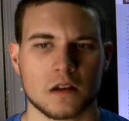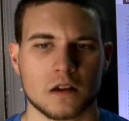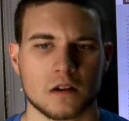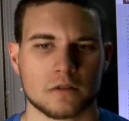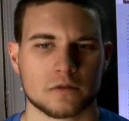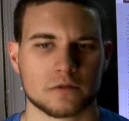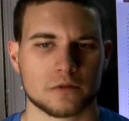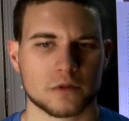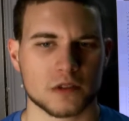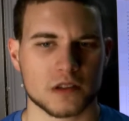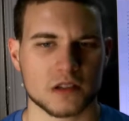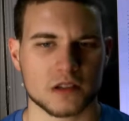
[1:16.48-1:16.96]

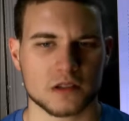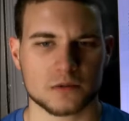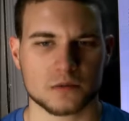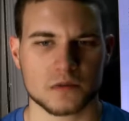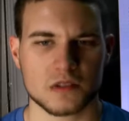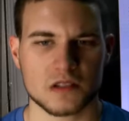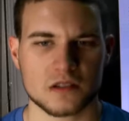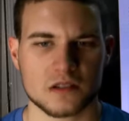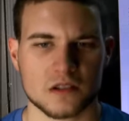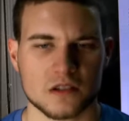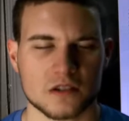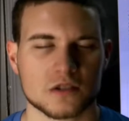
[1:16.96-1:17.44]
For this
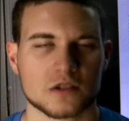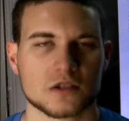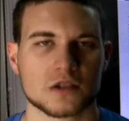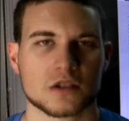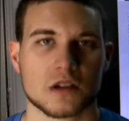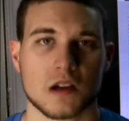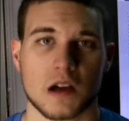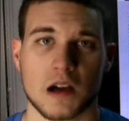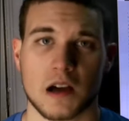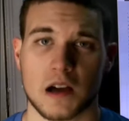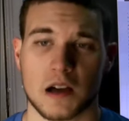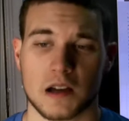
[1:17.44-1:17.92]
research,
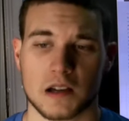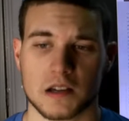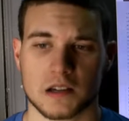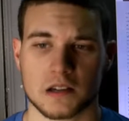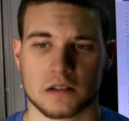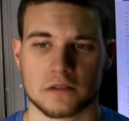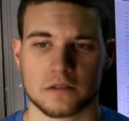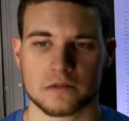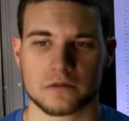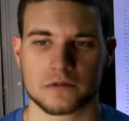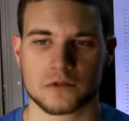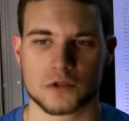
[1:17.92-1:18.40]
I
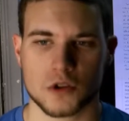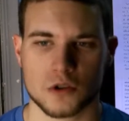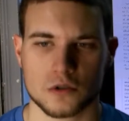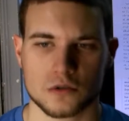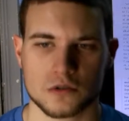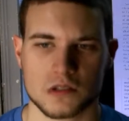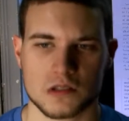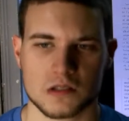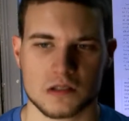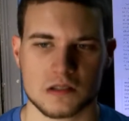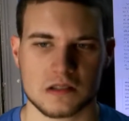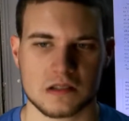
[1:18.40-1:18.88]
have
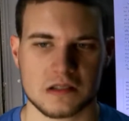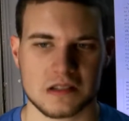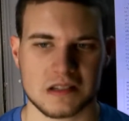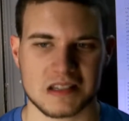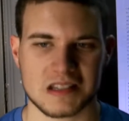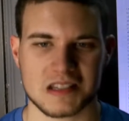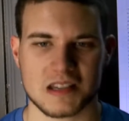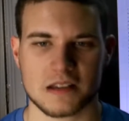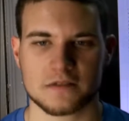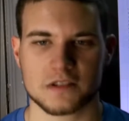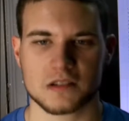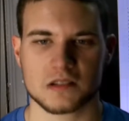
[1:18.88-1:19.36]
chosen
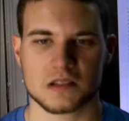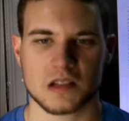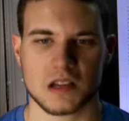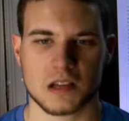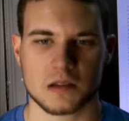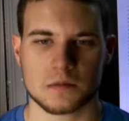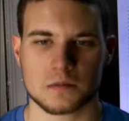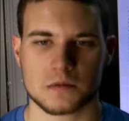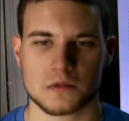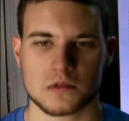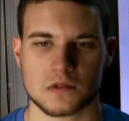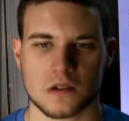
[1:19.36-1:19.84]
7
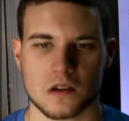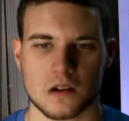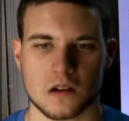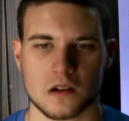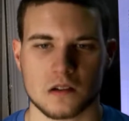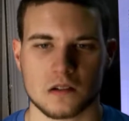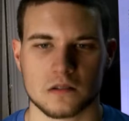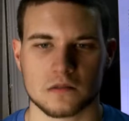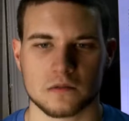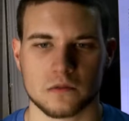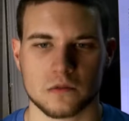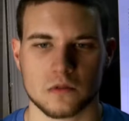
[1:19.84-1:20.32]
types
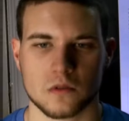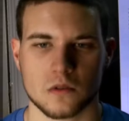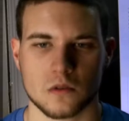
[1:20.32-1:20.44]
of